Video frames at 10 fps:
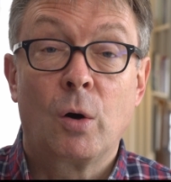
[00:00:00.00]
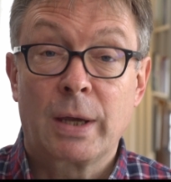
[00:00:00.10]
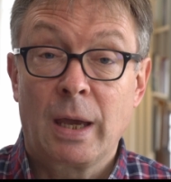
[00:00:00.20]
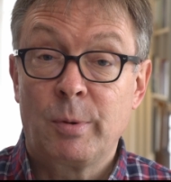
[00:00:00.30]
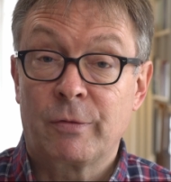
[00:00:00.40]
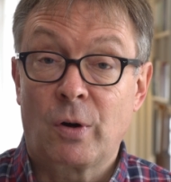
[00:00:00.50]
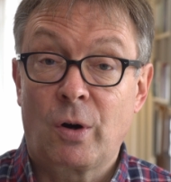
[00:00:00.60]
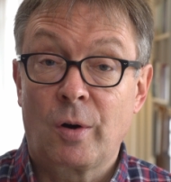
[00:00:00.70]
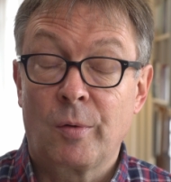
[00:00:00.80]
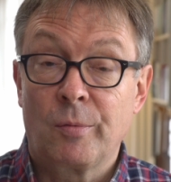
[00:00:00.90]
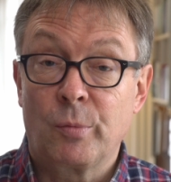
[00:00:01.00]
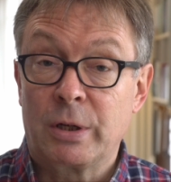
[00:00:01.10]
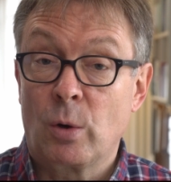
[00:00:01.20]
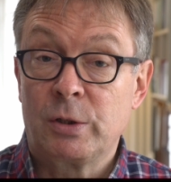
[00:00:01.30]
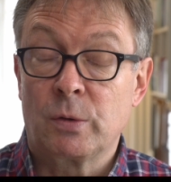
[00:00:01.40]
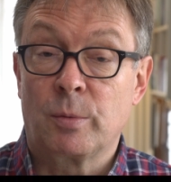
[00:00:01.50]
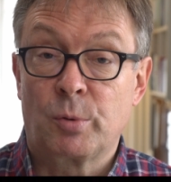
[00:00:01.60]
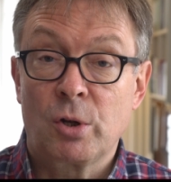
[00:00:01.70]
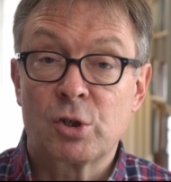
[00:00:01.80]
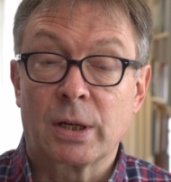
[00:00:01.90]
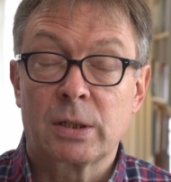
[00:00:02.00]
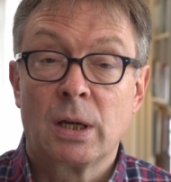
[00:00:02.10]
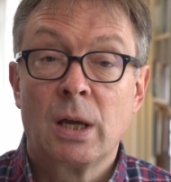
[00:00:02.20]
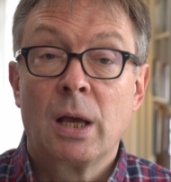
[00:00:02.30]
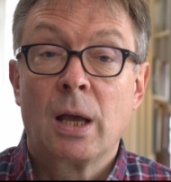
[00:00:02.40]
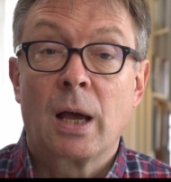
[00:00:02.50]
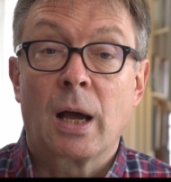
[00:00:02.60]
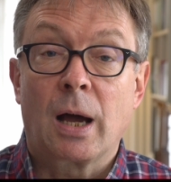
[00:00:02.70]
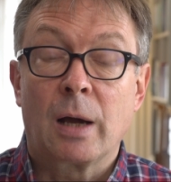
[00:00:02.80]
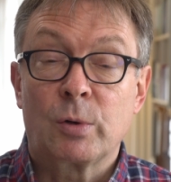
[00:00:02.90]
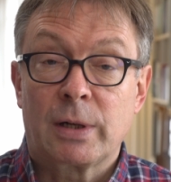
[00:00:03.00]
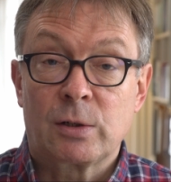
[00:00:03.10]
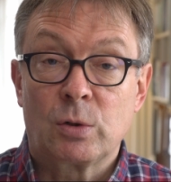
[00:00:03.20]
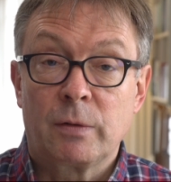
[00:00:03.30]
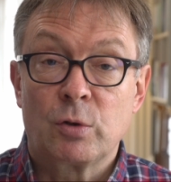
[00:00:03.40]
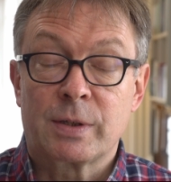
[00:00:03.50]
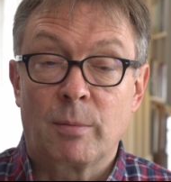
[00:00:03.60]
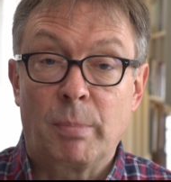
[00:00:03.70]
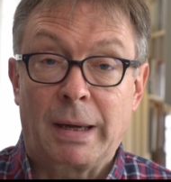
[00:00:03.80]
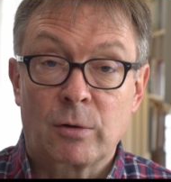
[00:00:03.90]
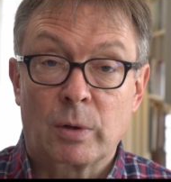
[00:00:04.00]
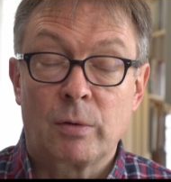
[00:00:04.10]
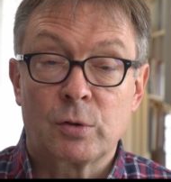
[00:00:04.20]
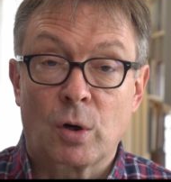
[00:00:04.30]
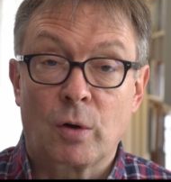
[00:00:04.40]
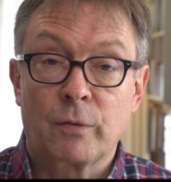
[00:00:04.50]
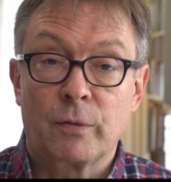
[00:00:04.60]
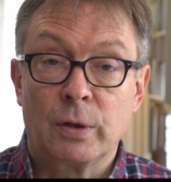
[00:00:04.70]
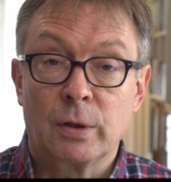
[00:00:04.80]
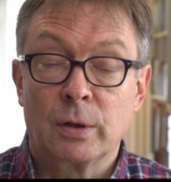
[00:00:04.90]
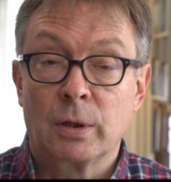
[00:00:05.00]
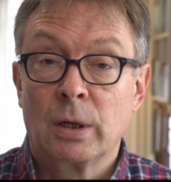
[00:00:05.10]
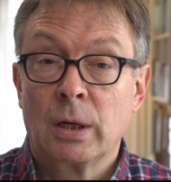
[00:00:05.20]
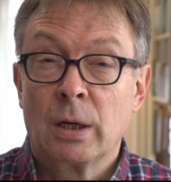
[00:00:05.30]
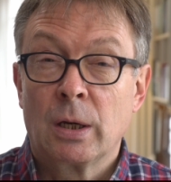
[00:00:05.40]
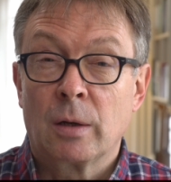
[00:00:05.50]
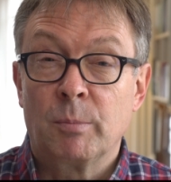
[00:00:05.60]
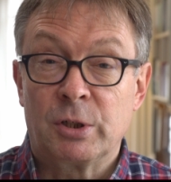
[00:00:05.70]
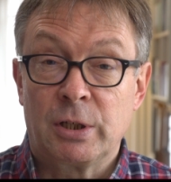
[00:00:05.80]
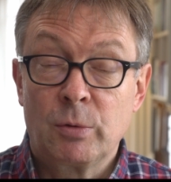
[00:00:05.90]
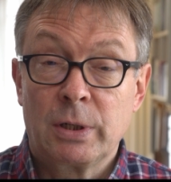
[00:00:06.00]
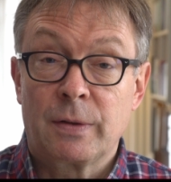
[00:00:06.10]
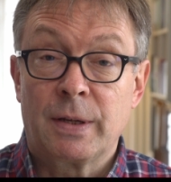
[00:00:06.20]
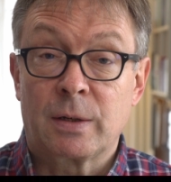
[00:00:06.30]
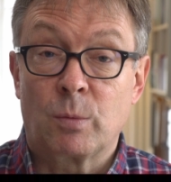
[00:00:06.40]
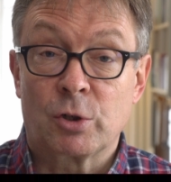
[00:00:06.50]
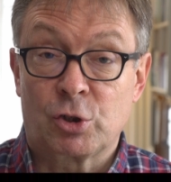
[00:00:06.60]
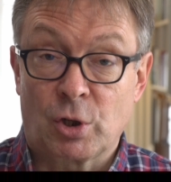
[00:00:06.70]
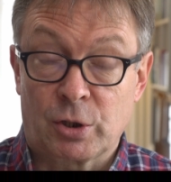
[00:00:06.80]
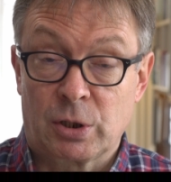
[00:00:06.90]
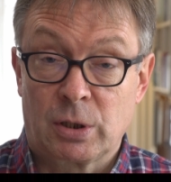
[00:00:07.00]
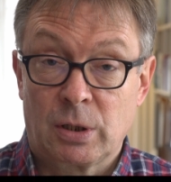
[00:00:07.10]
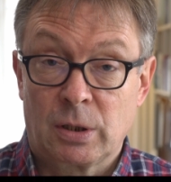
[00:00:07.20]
Okay, before we go into the project, I would like to give you some background of the material that was shot.